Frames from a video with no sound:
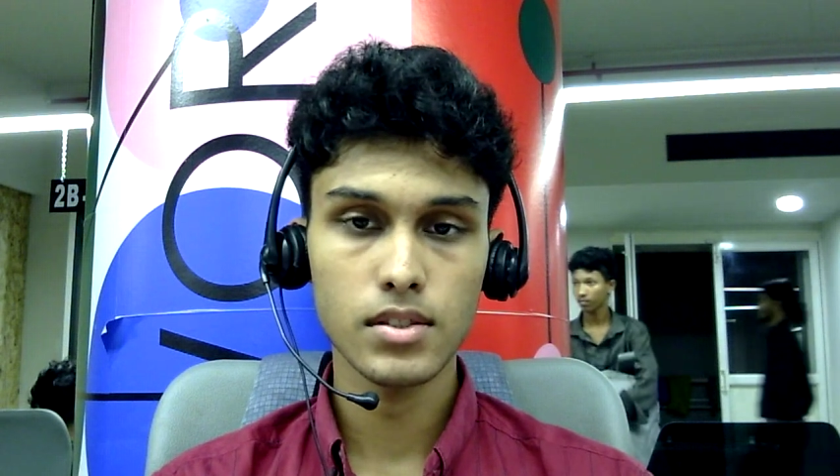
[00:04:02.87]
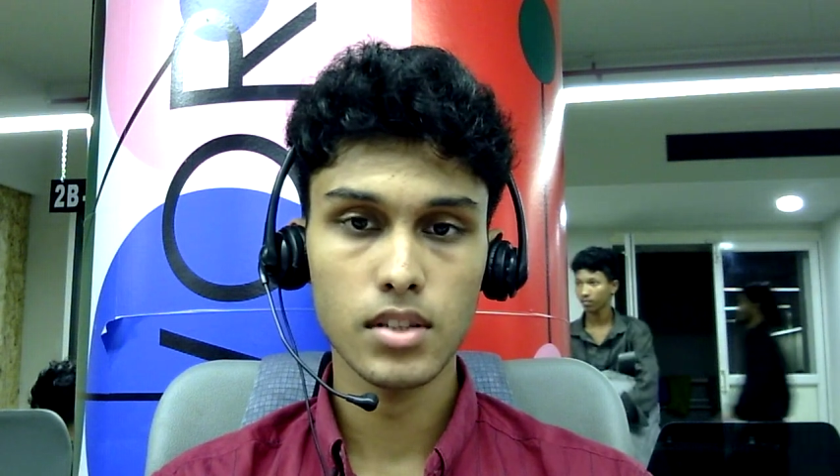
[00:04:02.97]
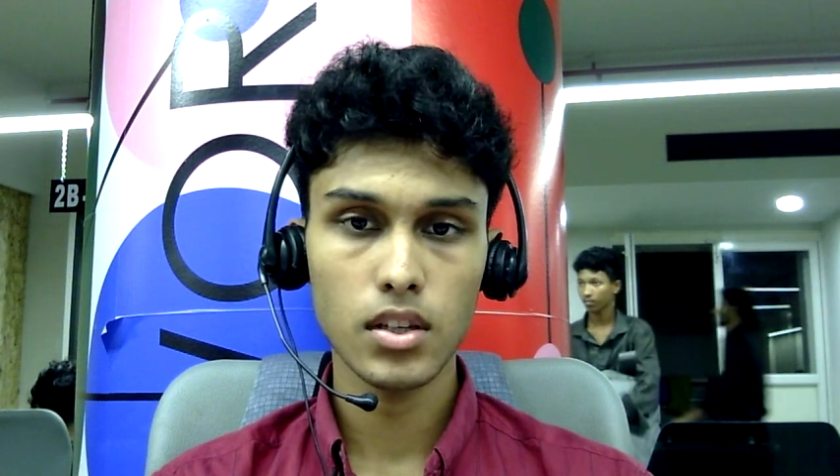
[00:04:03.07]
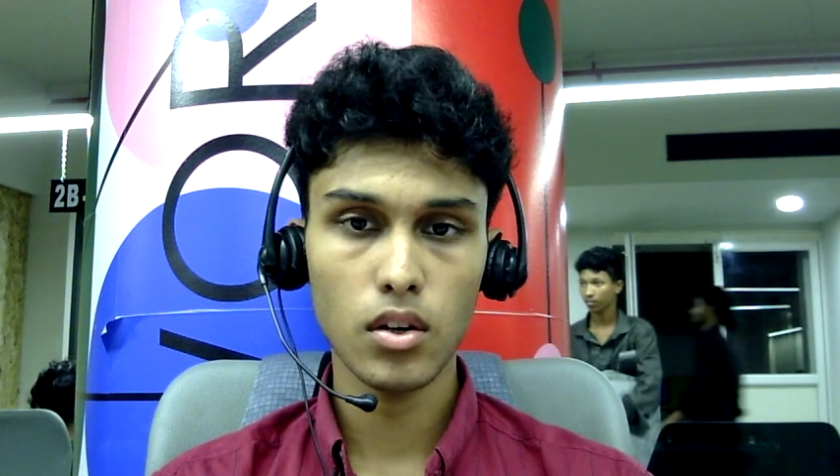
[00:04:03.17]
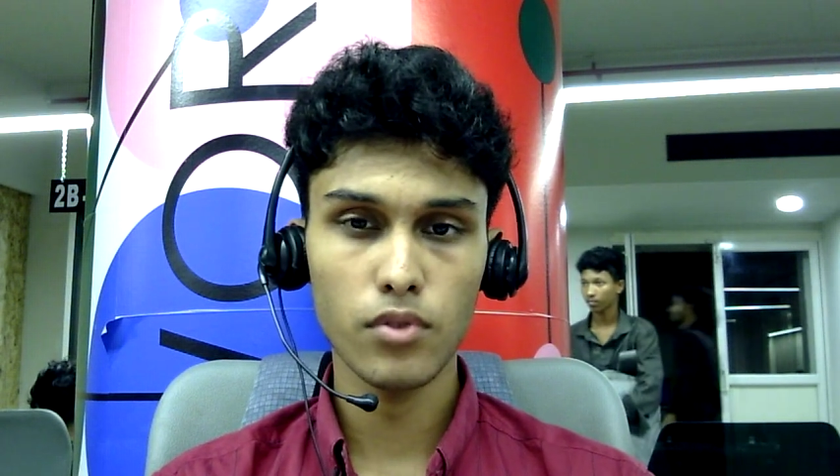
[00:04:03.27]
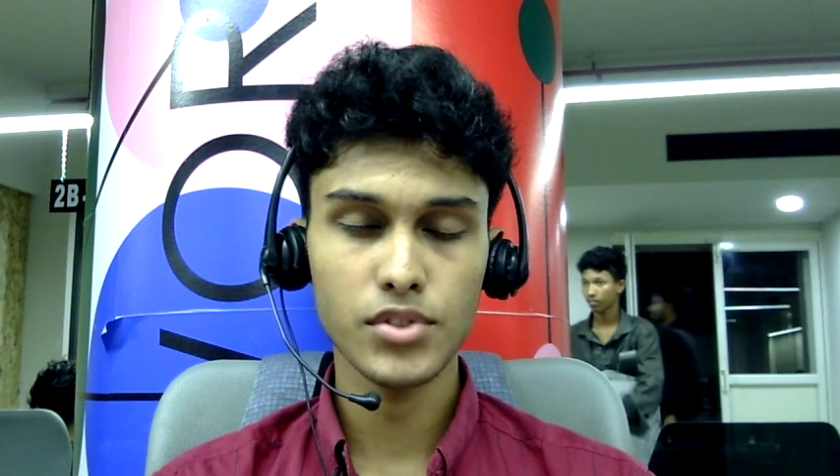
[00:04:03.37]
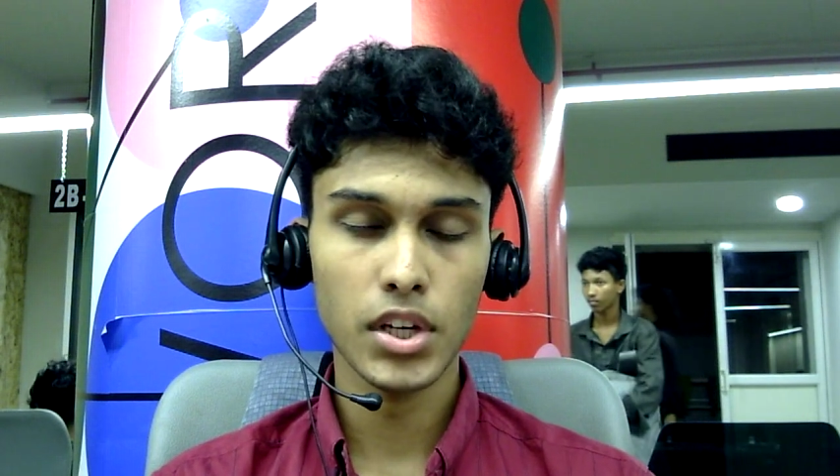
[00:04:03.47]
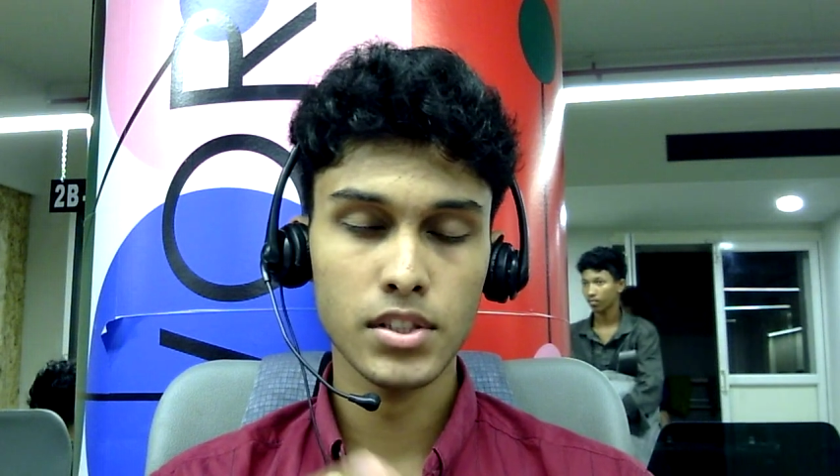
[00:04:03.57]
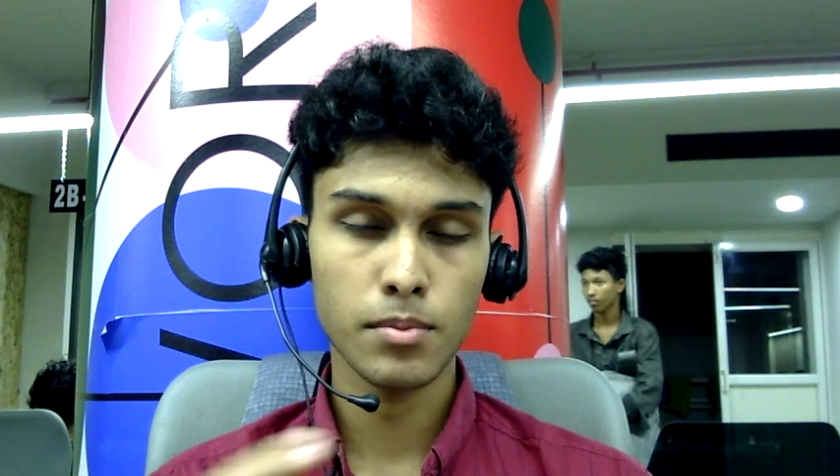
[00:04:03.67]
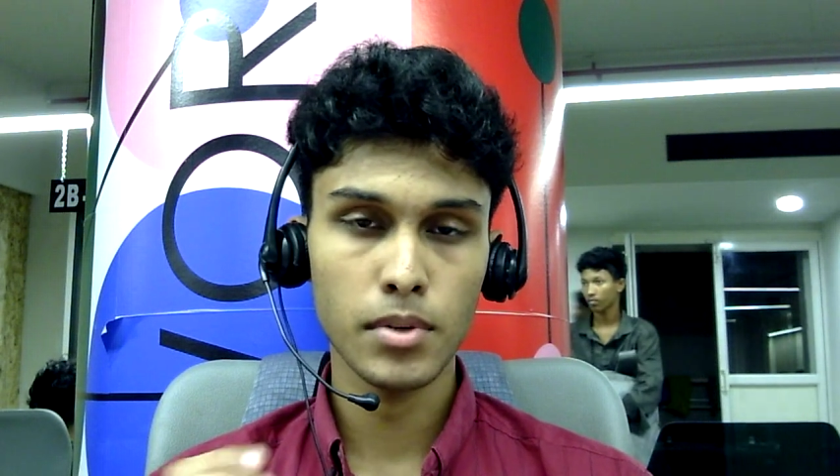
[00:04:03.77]
ChatGPT
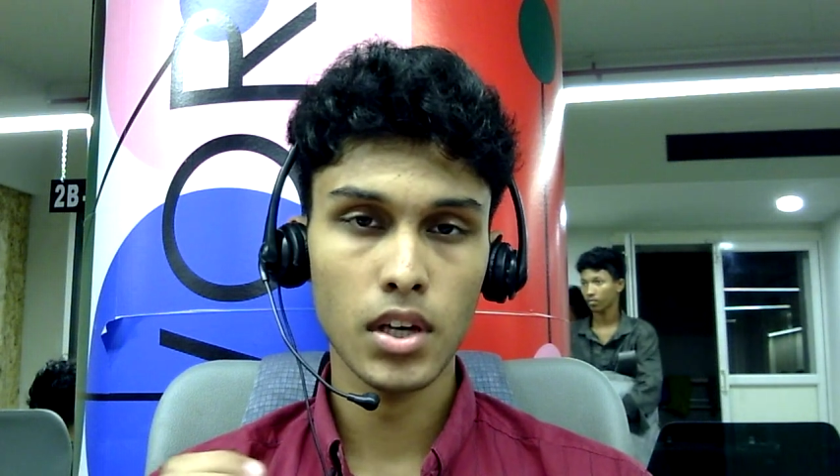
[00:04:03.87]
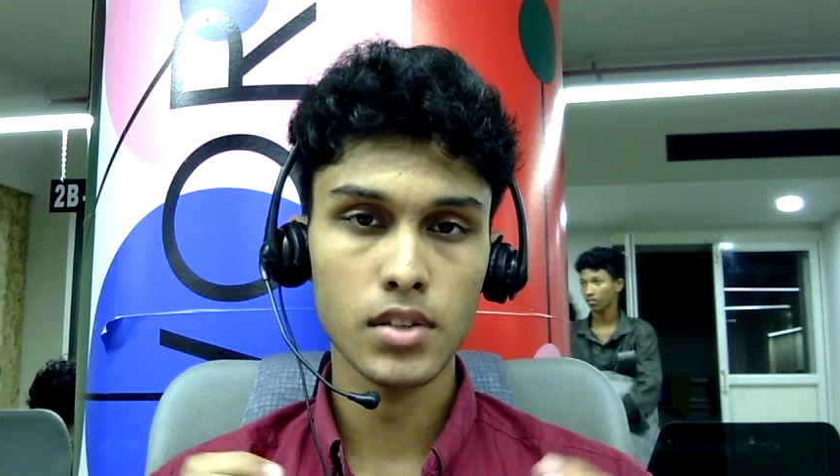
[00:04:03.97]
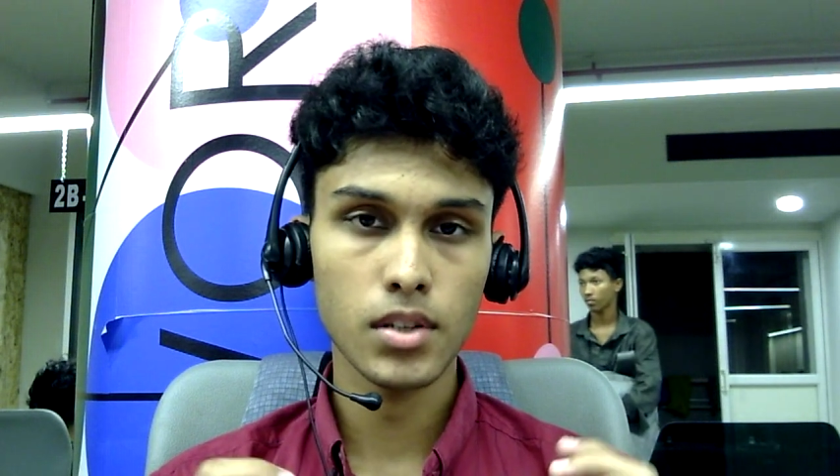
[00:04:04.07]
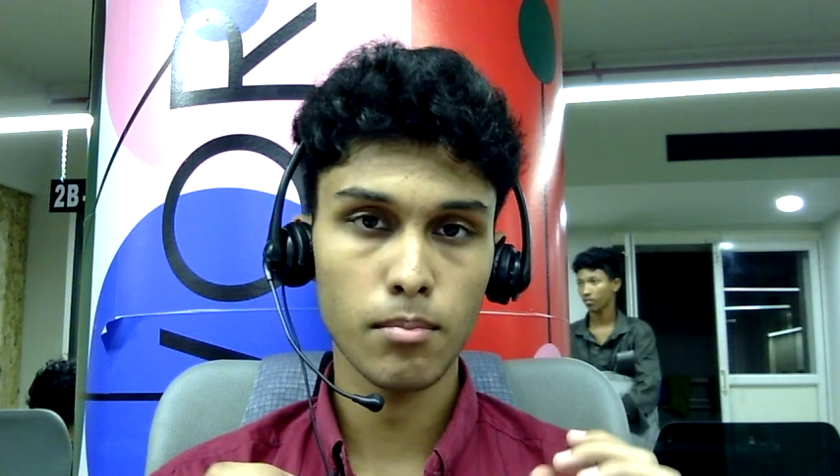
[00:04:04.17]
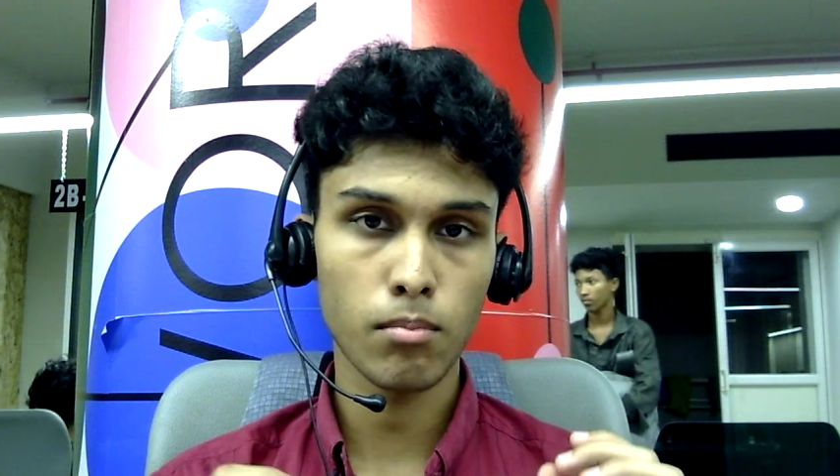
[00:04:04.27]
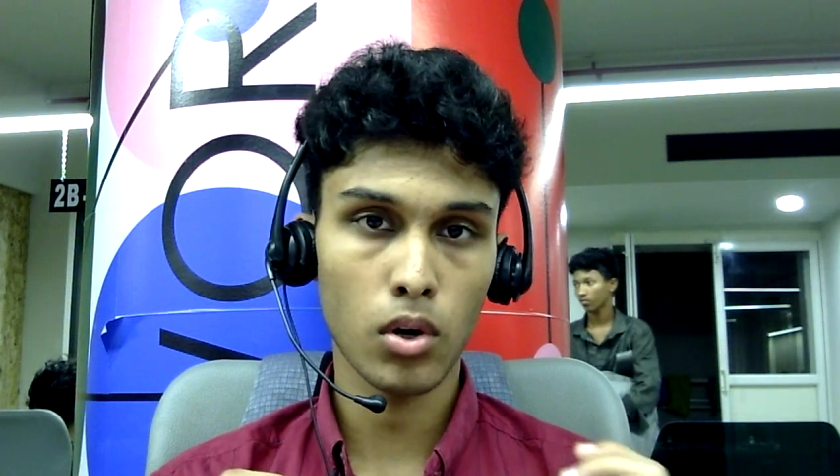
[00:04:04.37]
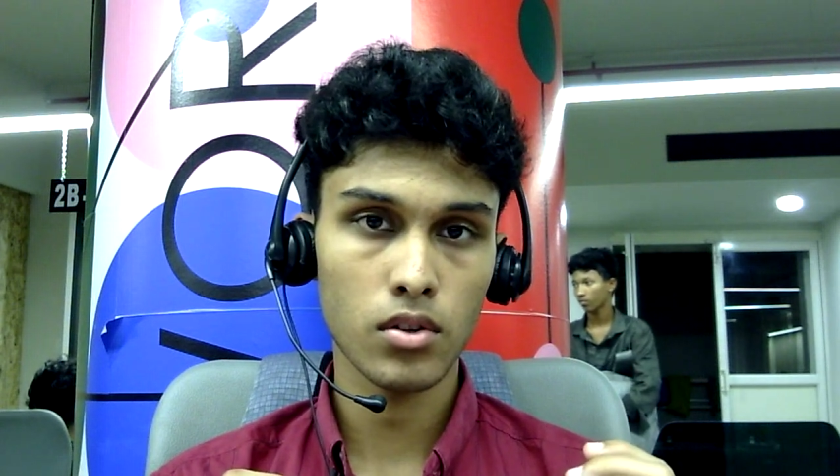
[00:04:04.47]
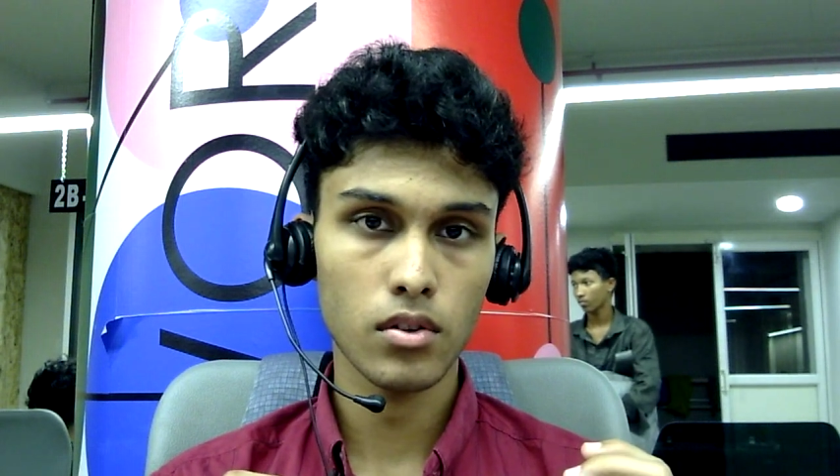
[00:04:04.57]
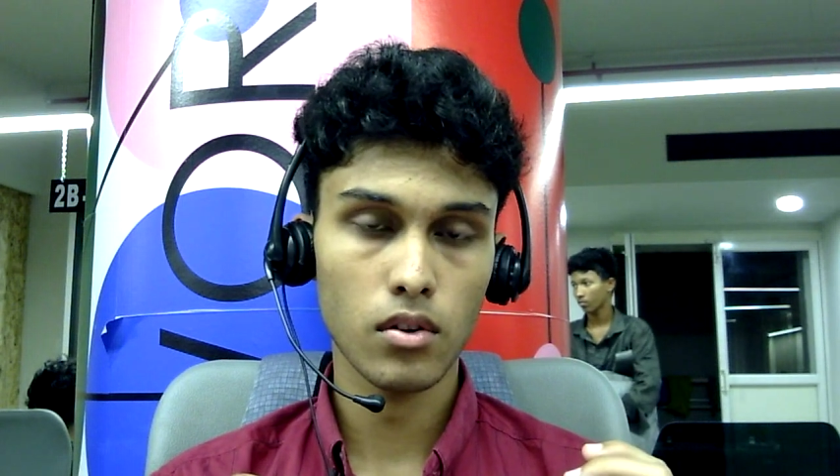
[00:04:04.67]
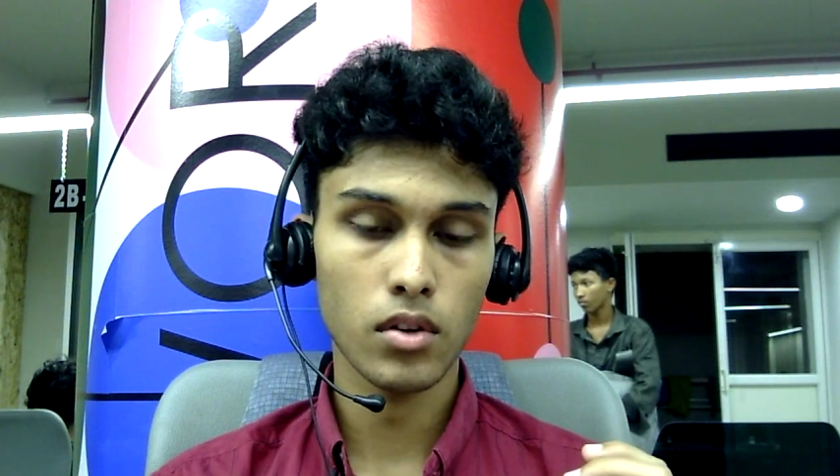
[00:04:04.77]
as a bot, alright?